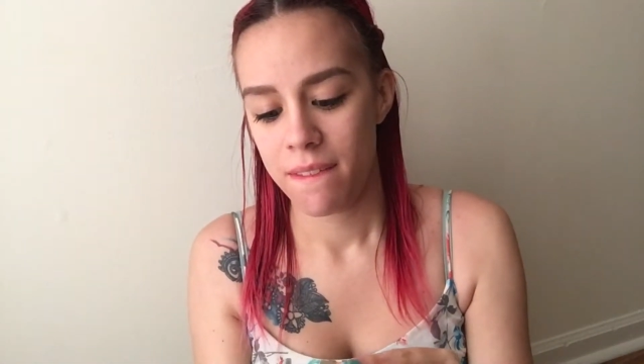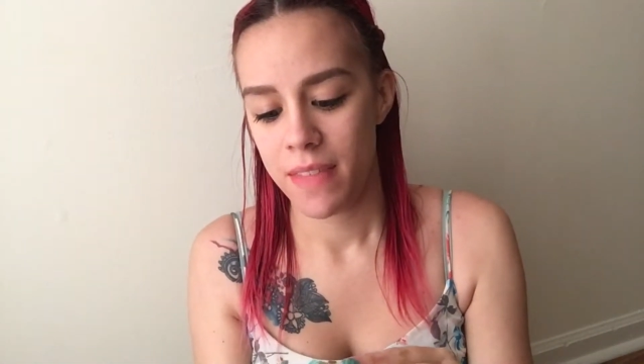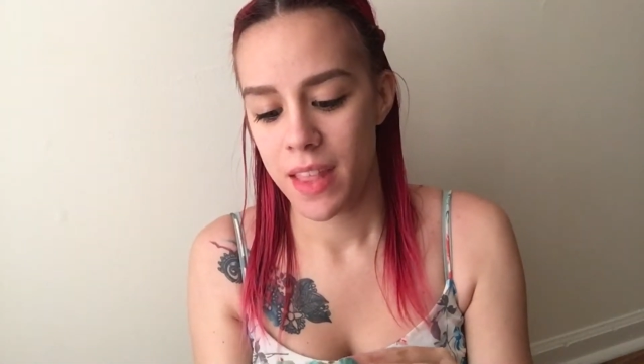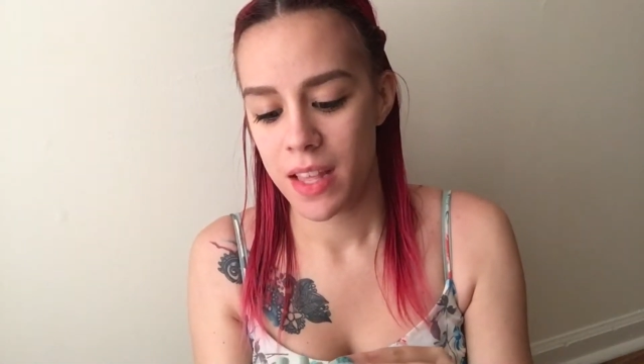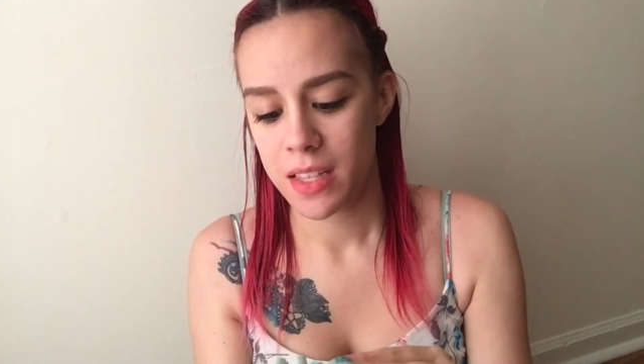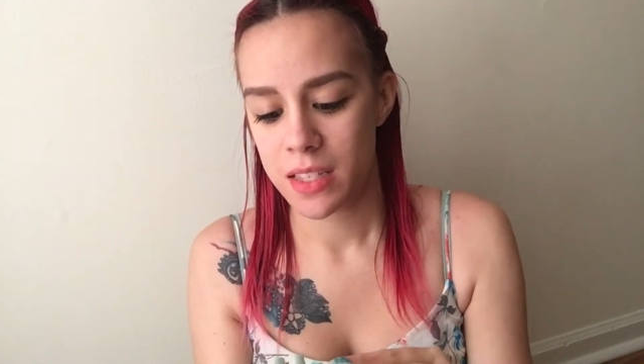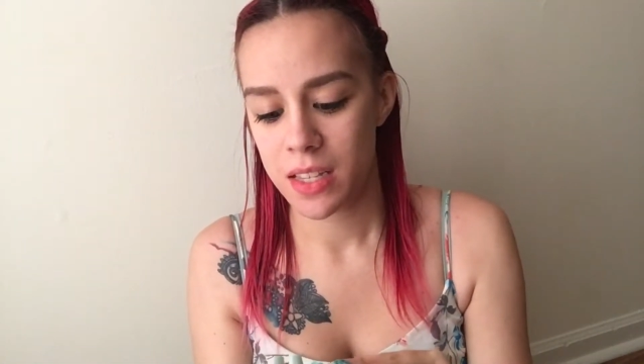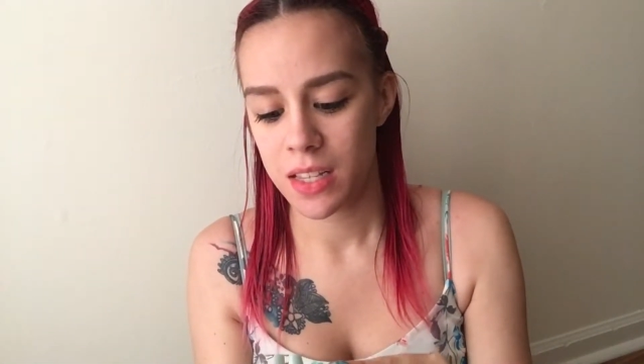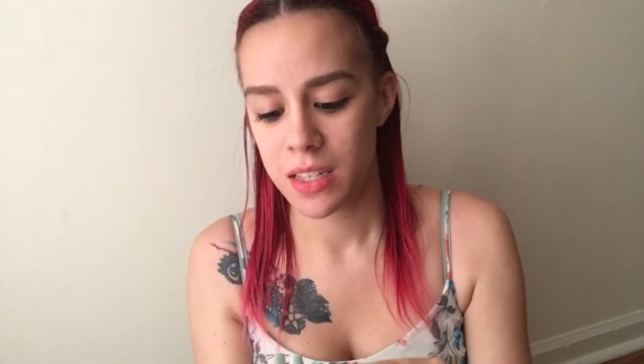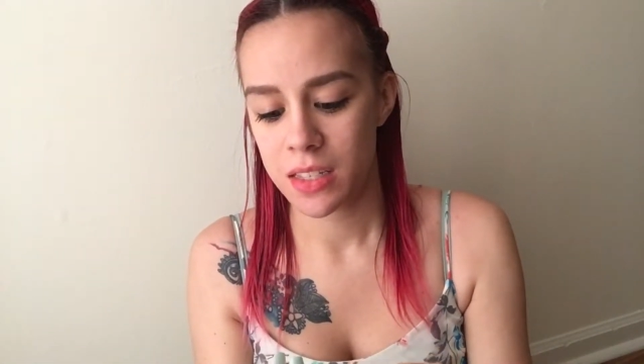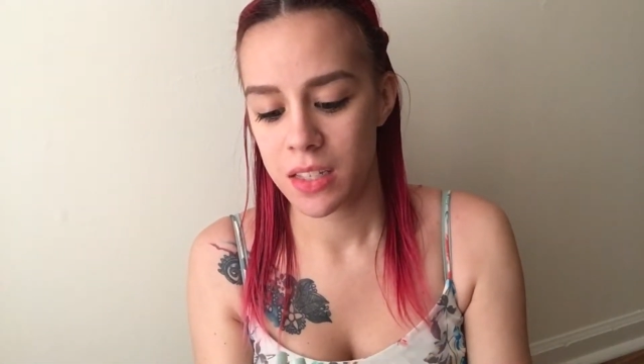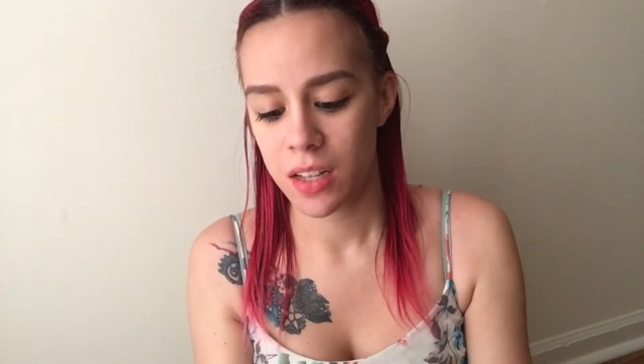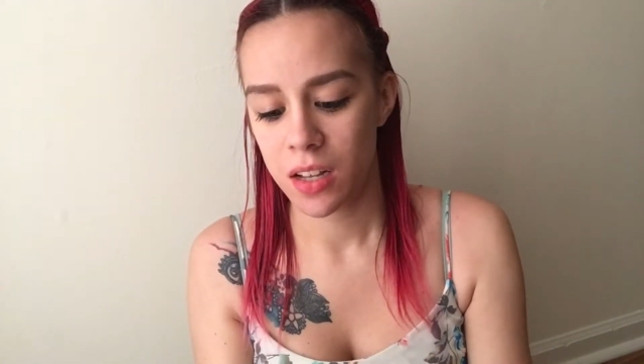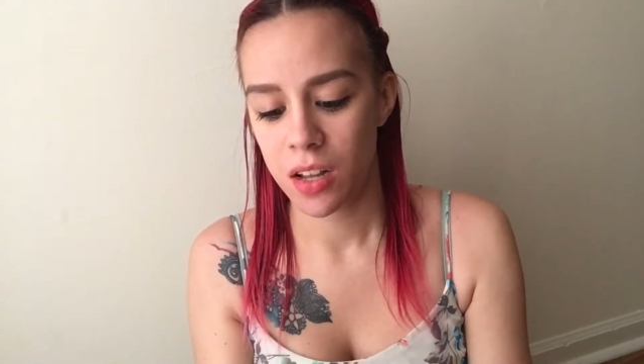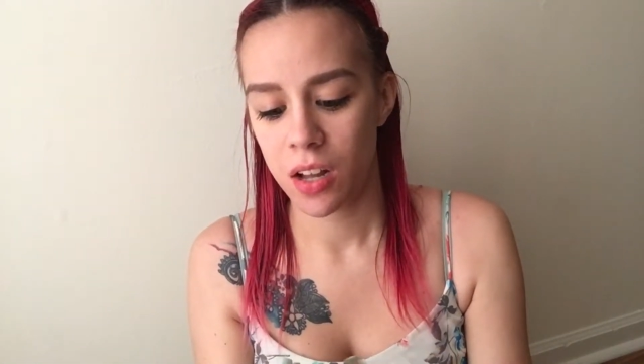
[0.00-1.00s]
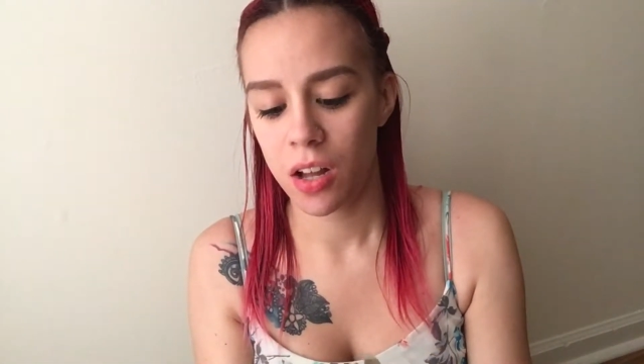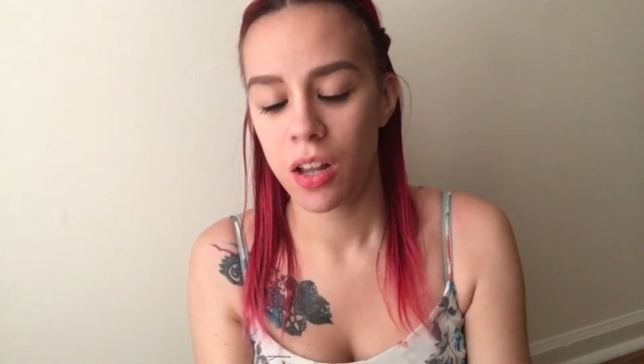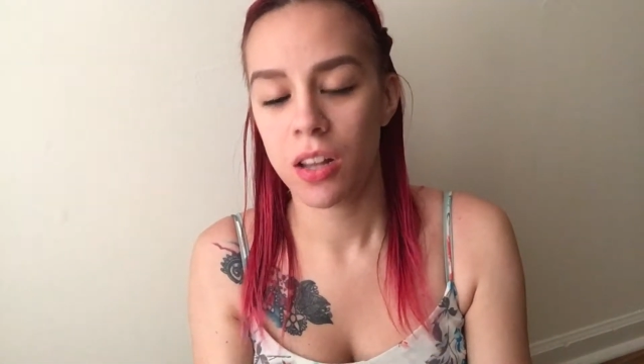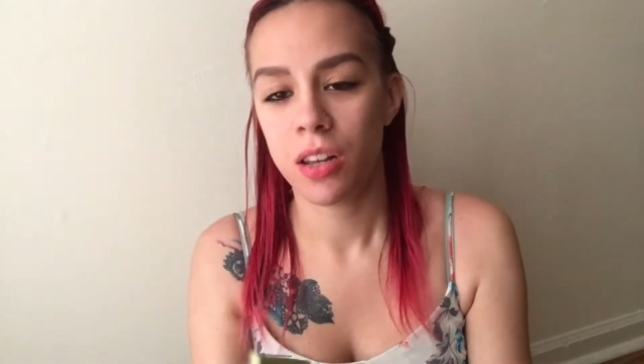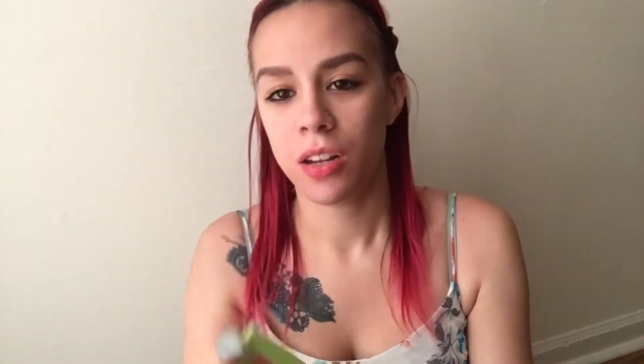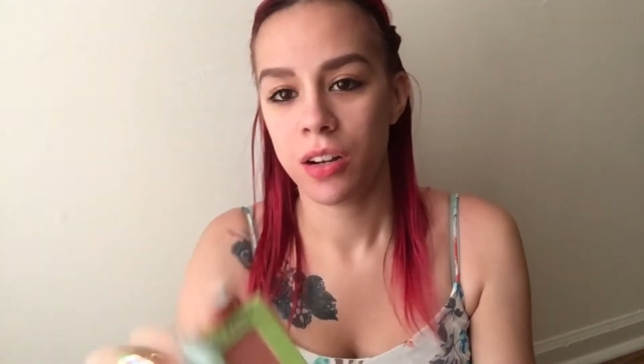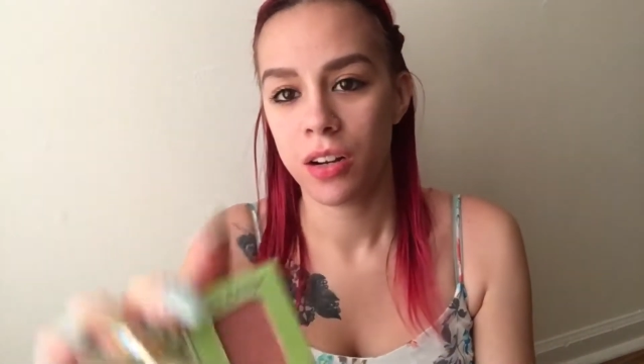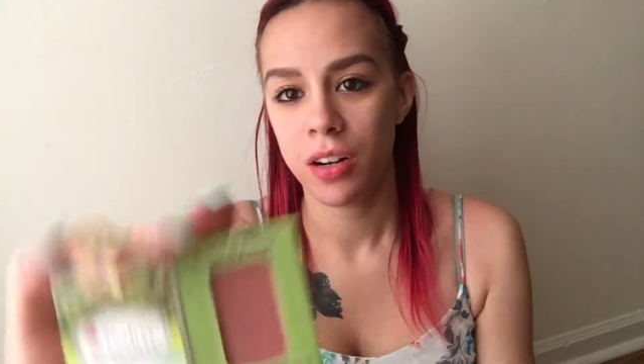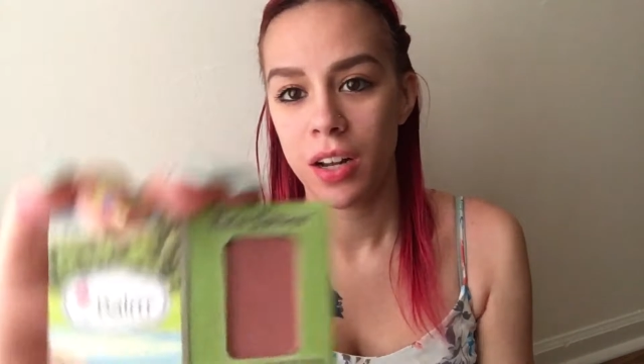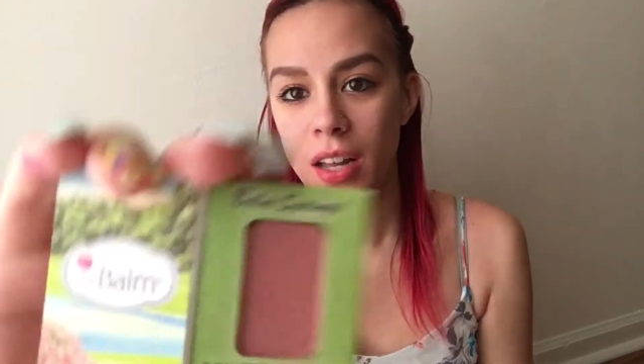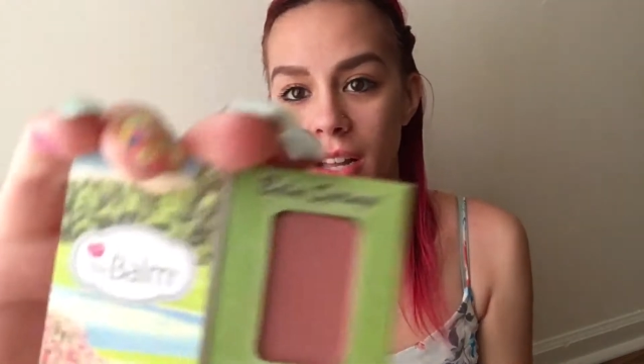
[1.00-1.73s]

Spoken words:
this is the color